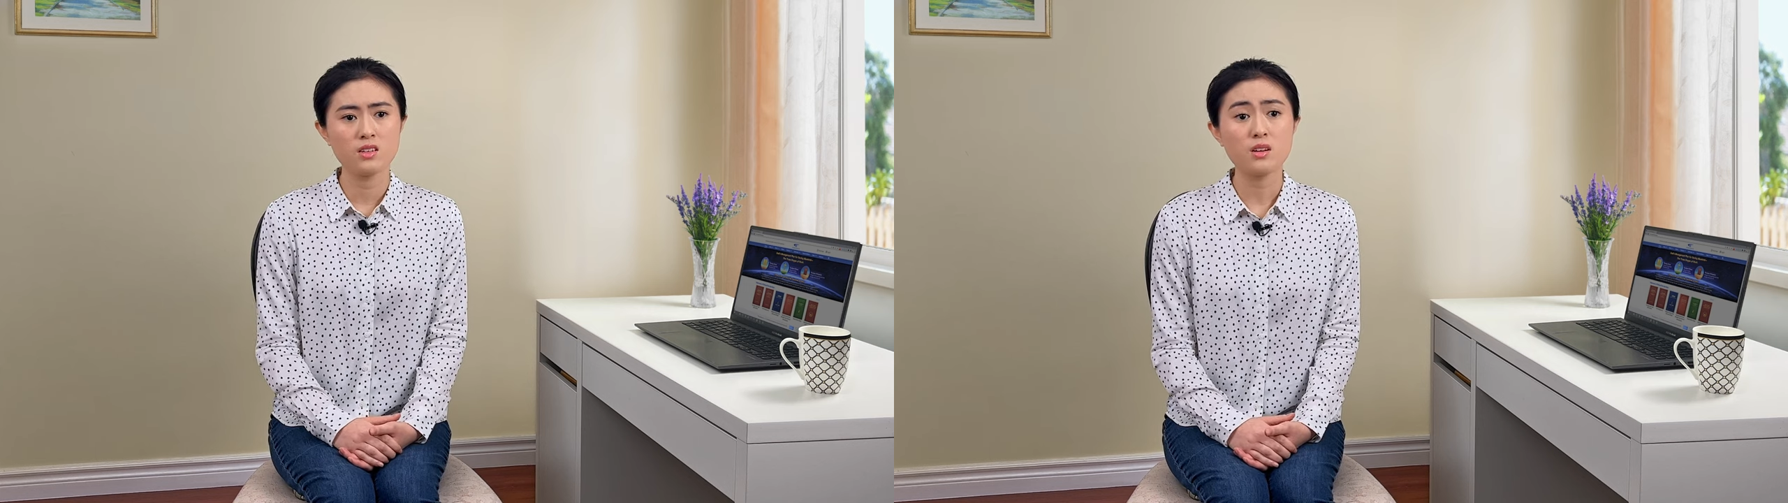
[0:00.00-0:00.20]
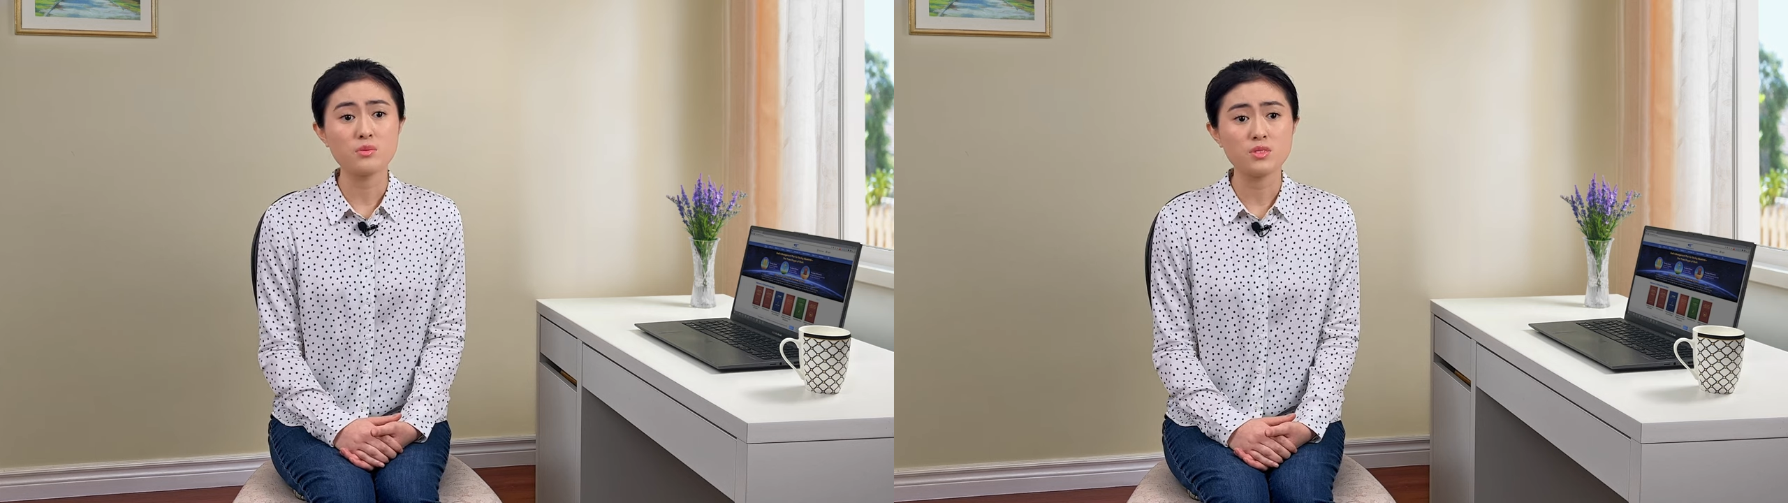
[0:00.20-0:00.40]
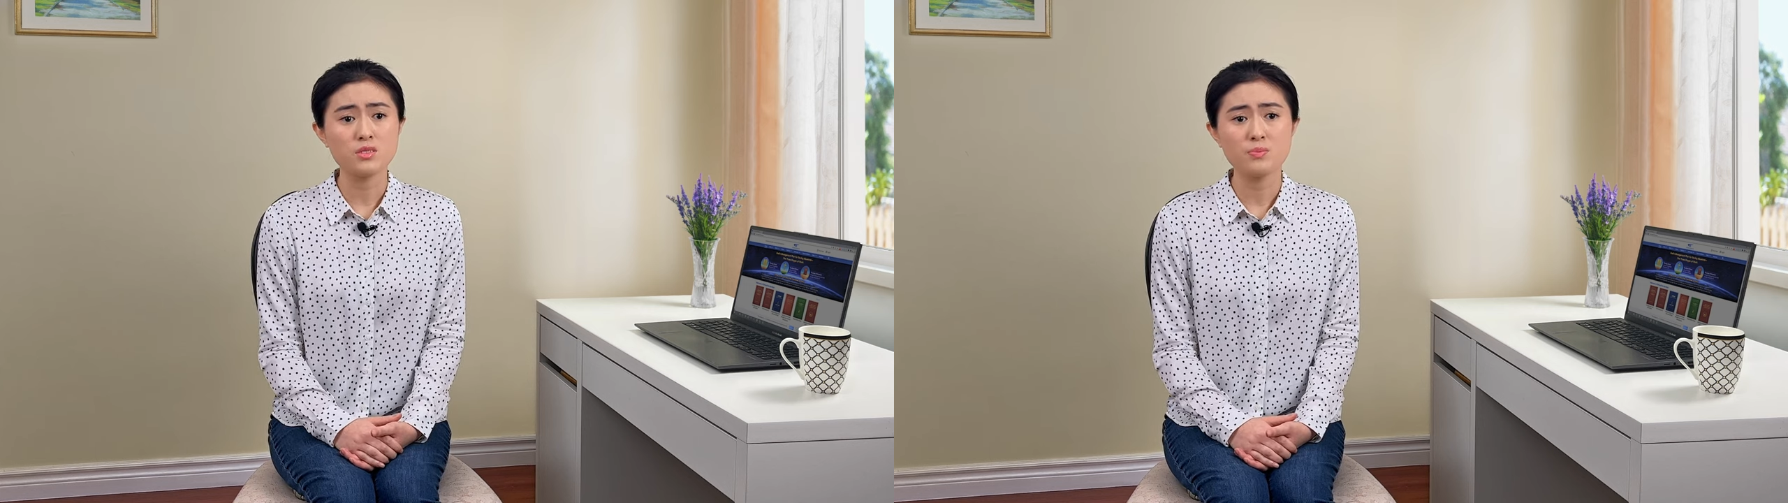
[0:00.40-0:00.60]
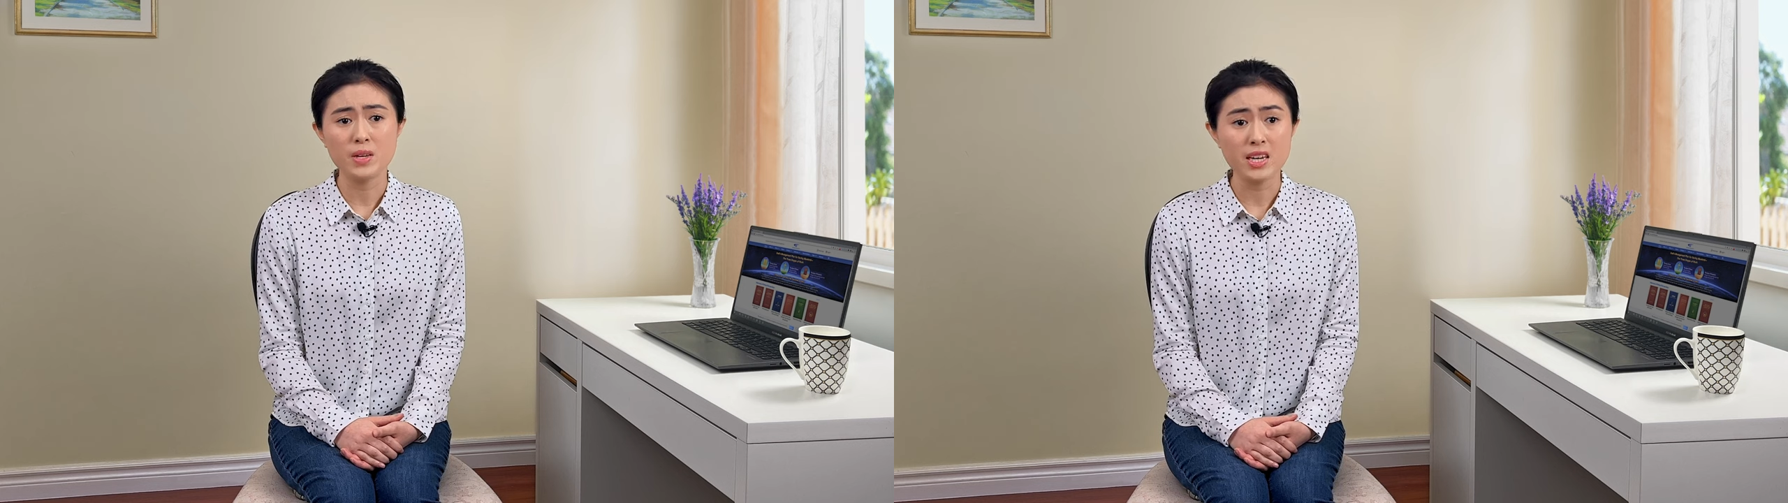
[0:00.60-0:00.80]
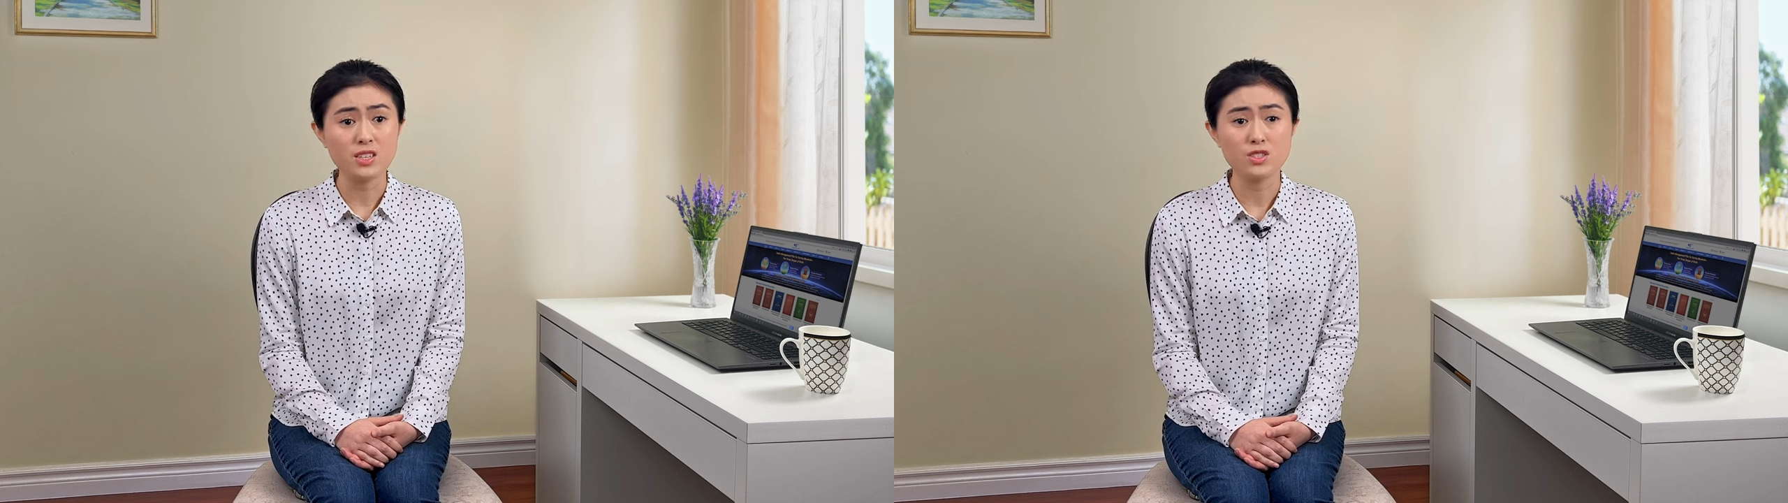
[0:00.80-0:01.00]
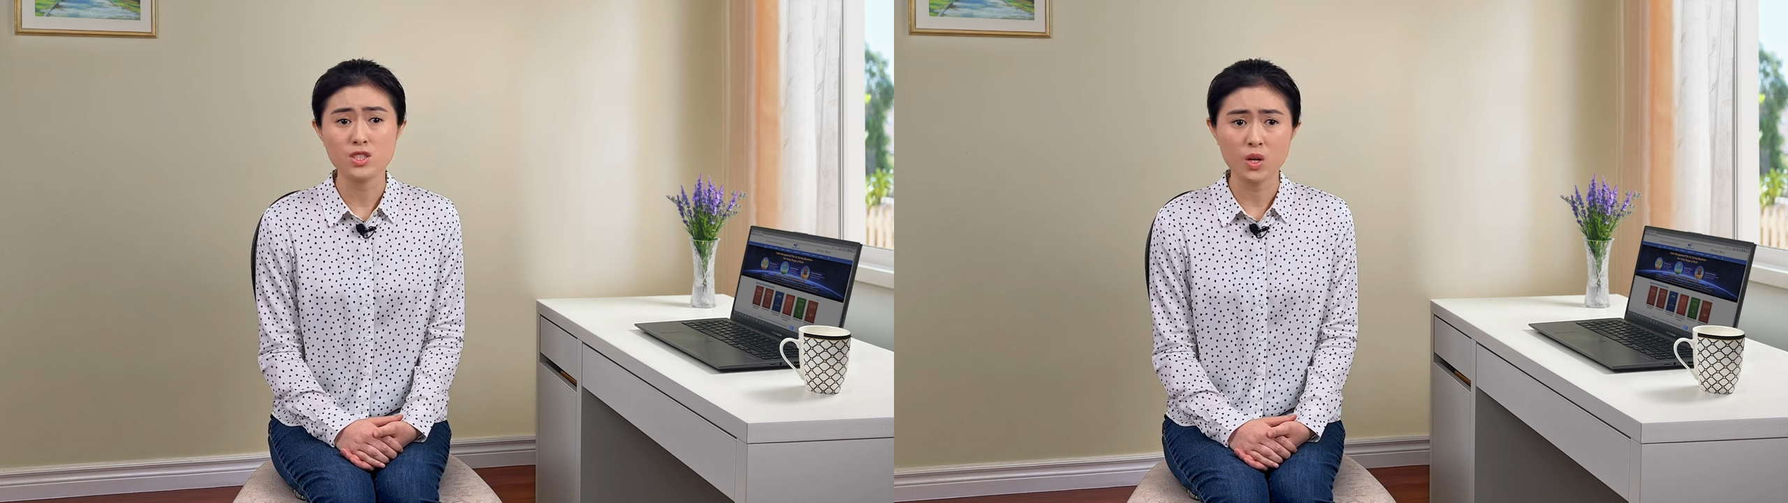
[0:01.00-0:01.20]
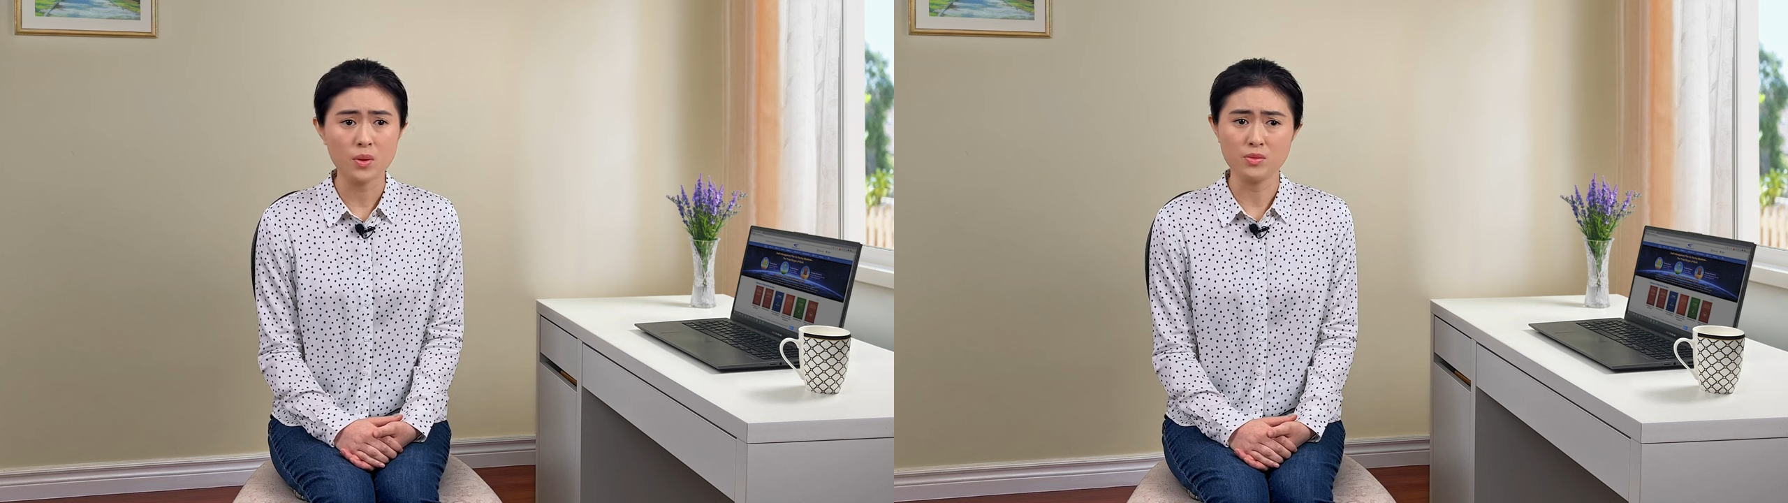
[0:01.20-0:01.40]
I was being so